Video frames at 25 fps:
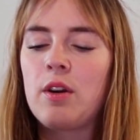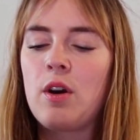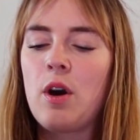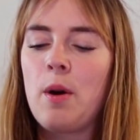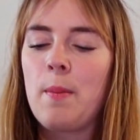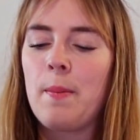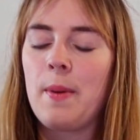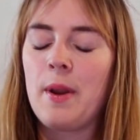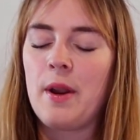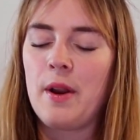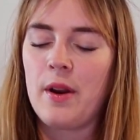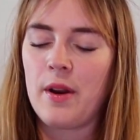
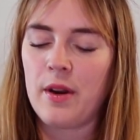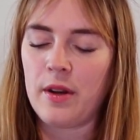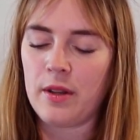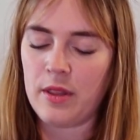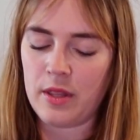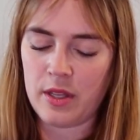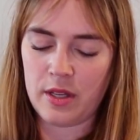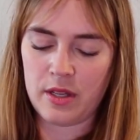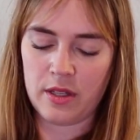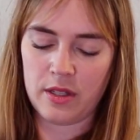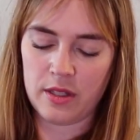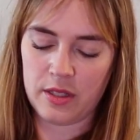compare
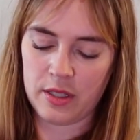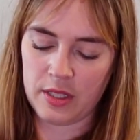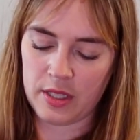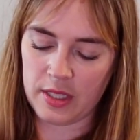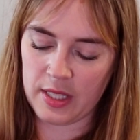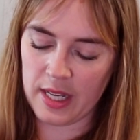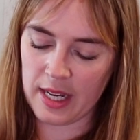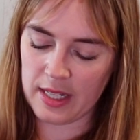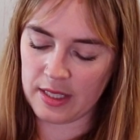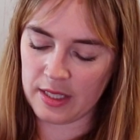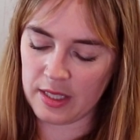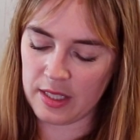the
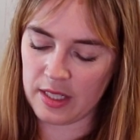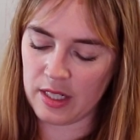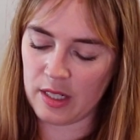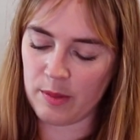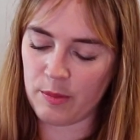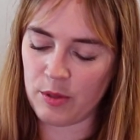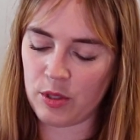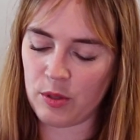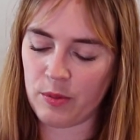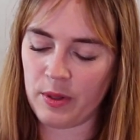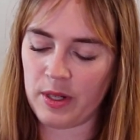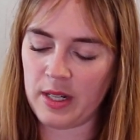sizes here
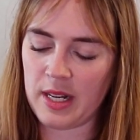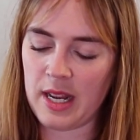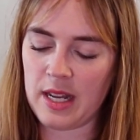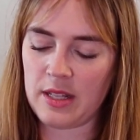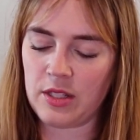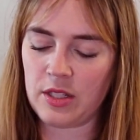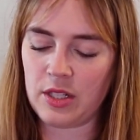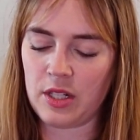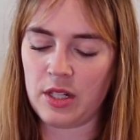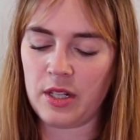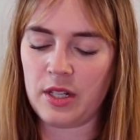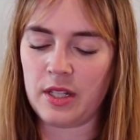between
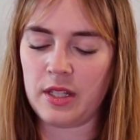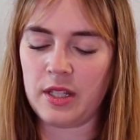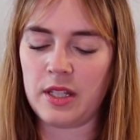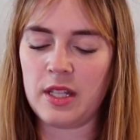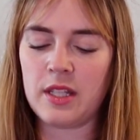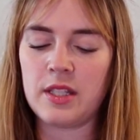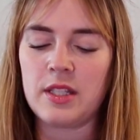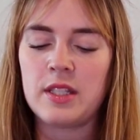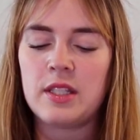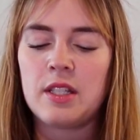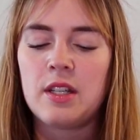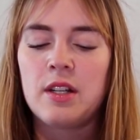last year and
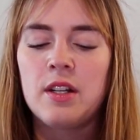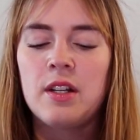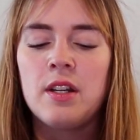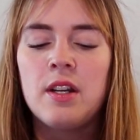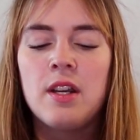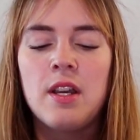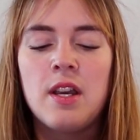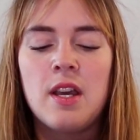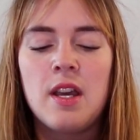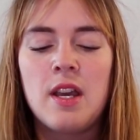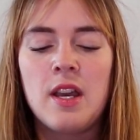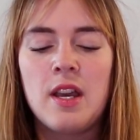this year,
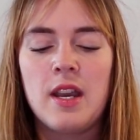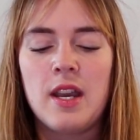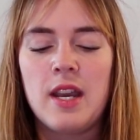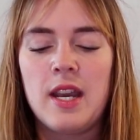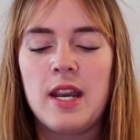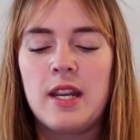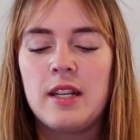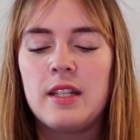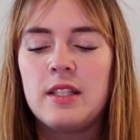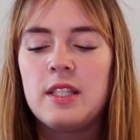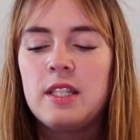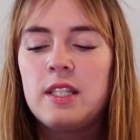
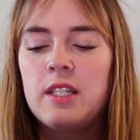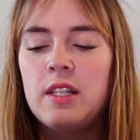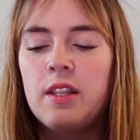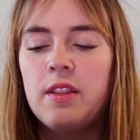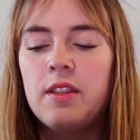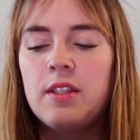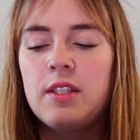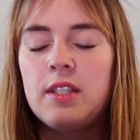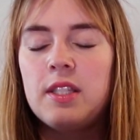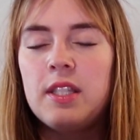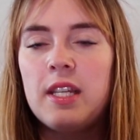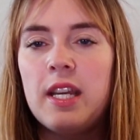and it's still
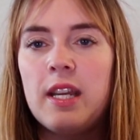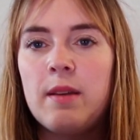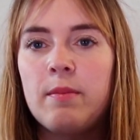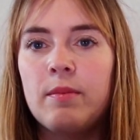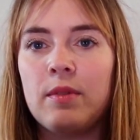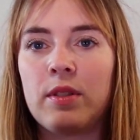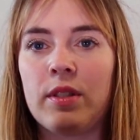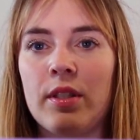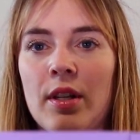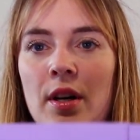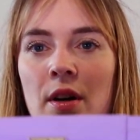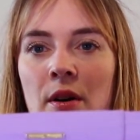the same.
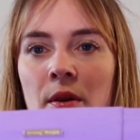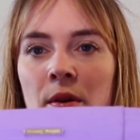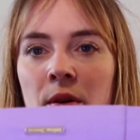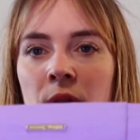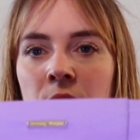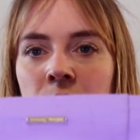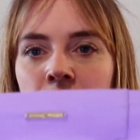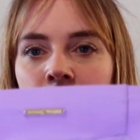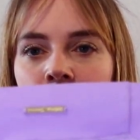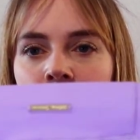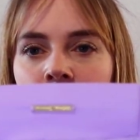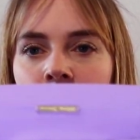So
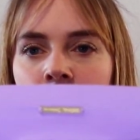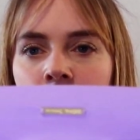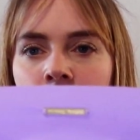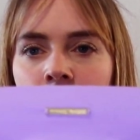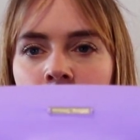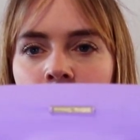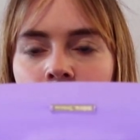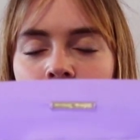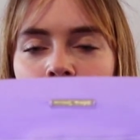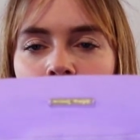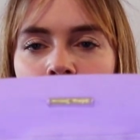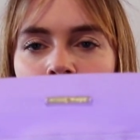
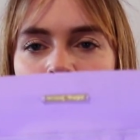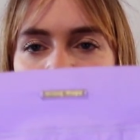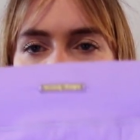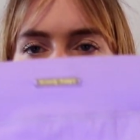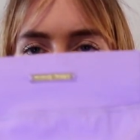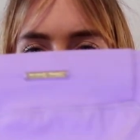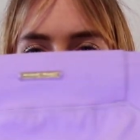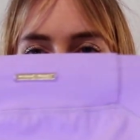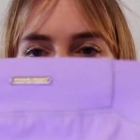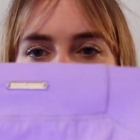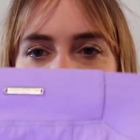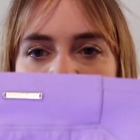
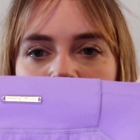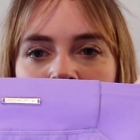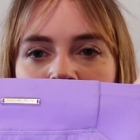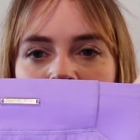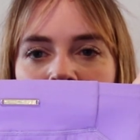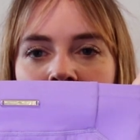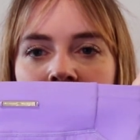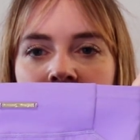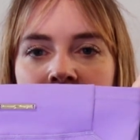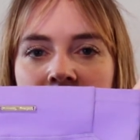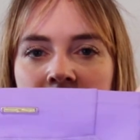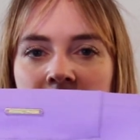
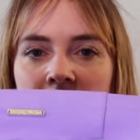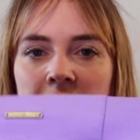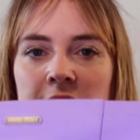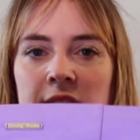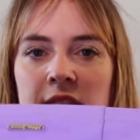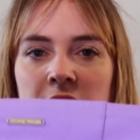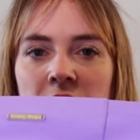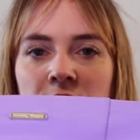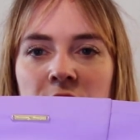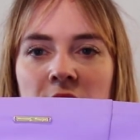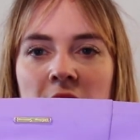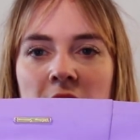since I
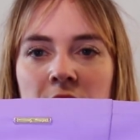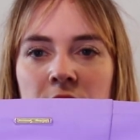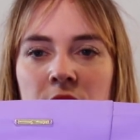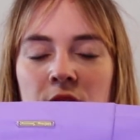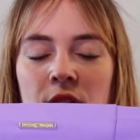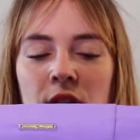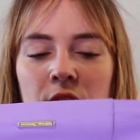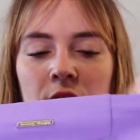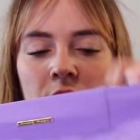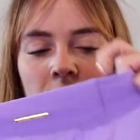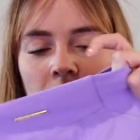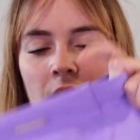sized down last
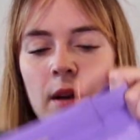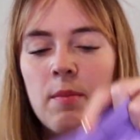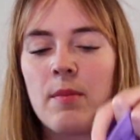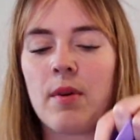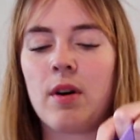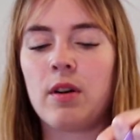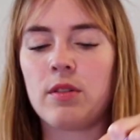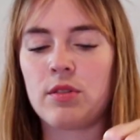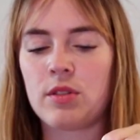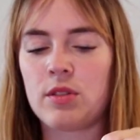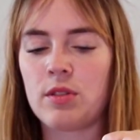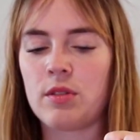year,
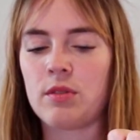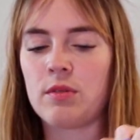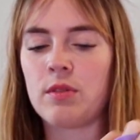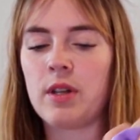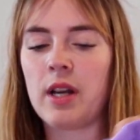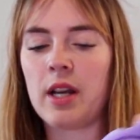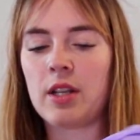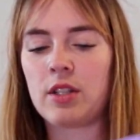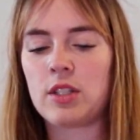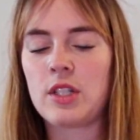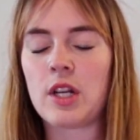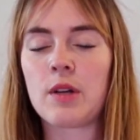
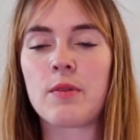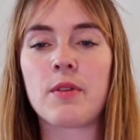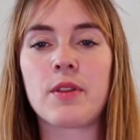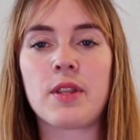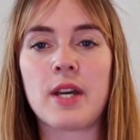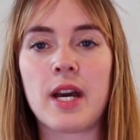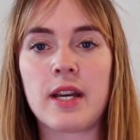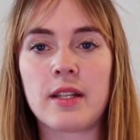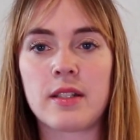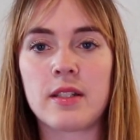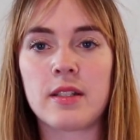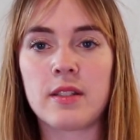I stuck with
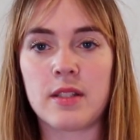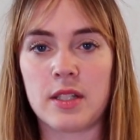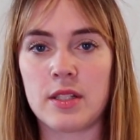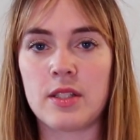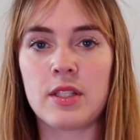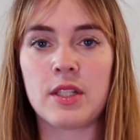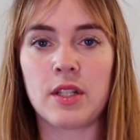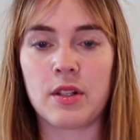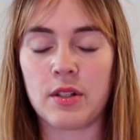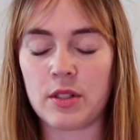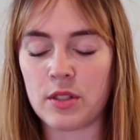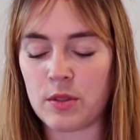that
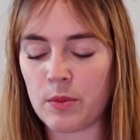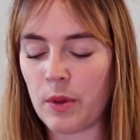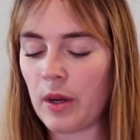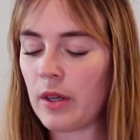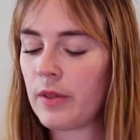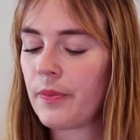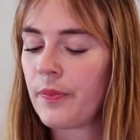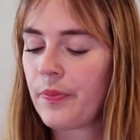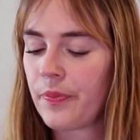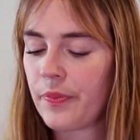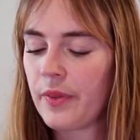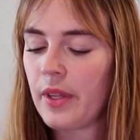this year as
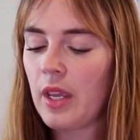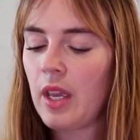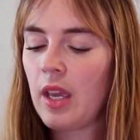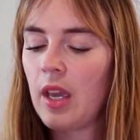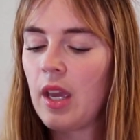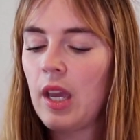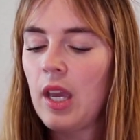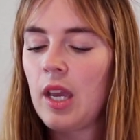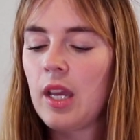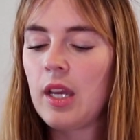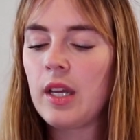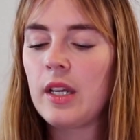well.
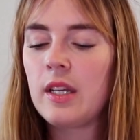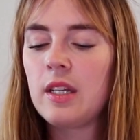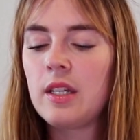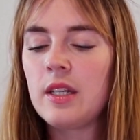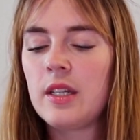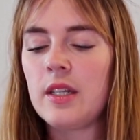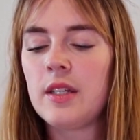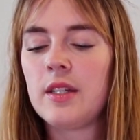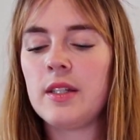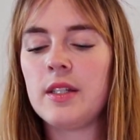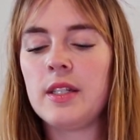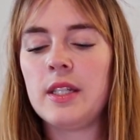
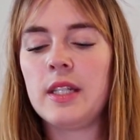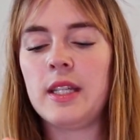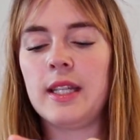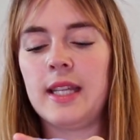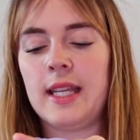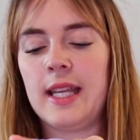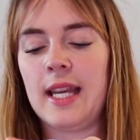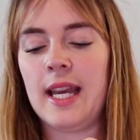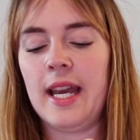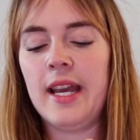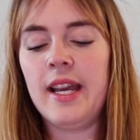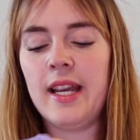
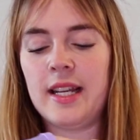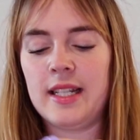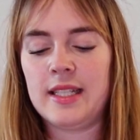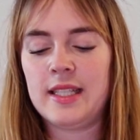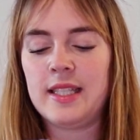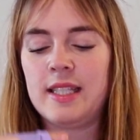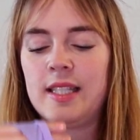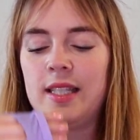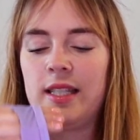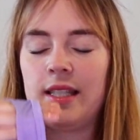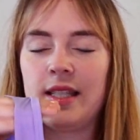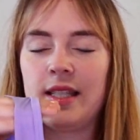Yes.